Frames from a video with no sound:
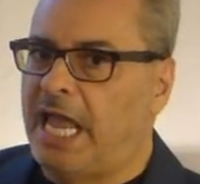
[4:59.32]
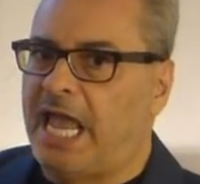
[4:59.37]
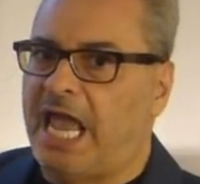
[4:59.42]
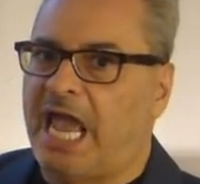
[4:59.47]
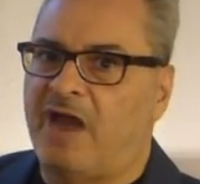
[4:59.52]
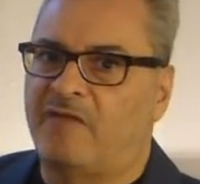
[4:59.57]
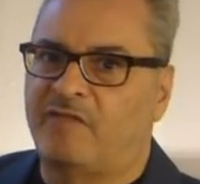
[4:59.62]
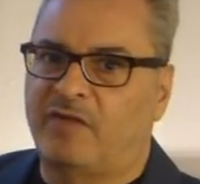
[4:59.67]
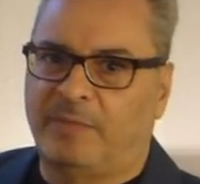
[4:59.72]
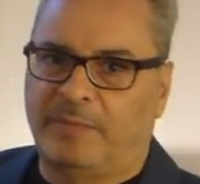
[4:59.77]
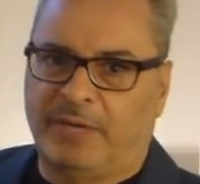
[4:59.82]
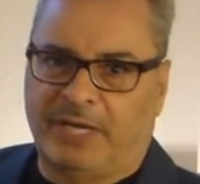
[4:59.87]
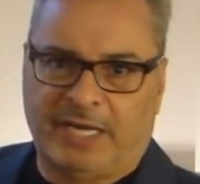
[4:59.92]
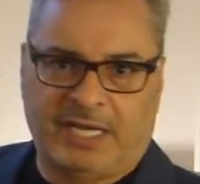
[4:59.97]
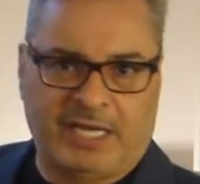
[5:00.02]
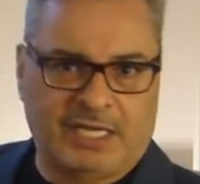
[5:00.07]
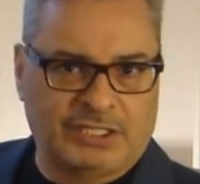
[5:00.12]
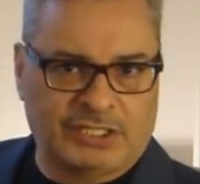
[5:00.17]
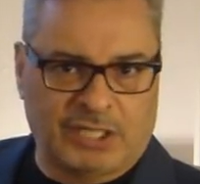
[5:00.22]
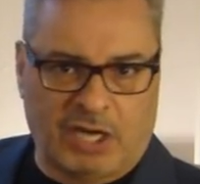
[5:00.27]
Everybody
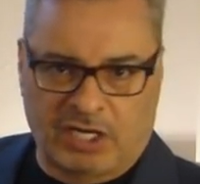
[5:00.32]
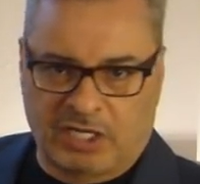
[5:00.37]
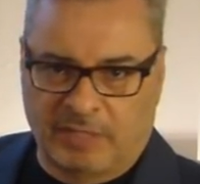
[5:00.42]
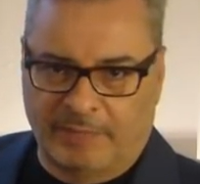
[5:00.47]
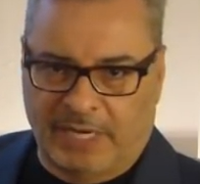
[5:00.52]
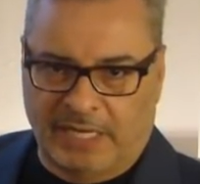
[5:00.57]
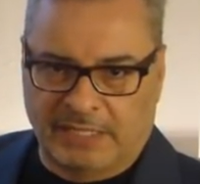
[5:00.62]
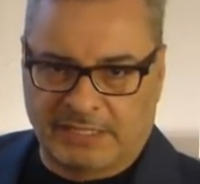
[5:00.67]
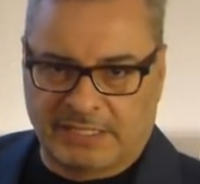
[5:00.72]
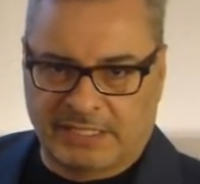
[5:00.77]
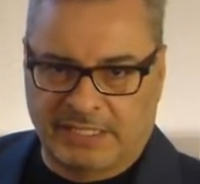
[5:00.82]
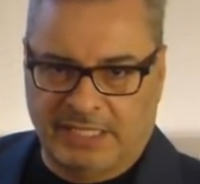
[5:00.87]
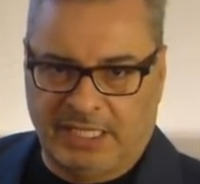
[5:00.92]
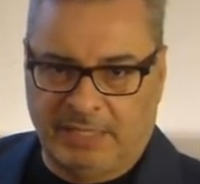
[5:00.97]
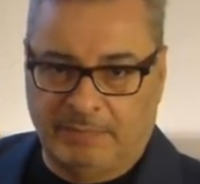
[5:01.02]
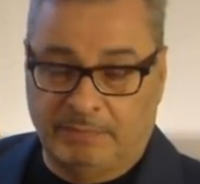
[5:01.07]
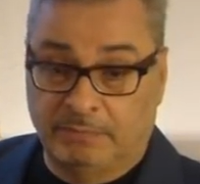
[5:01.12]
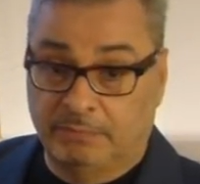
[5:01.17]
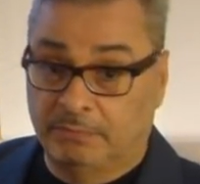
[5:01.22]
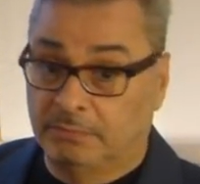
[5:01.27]
can talk about
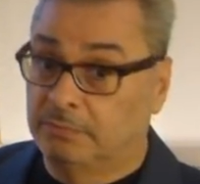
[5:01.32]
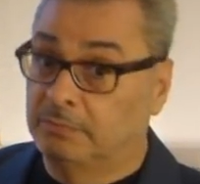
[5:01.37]
sleep,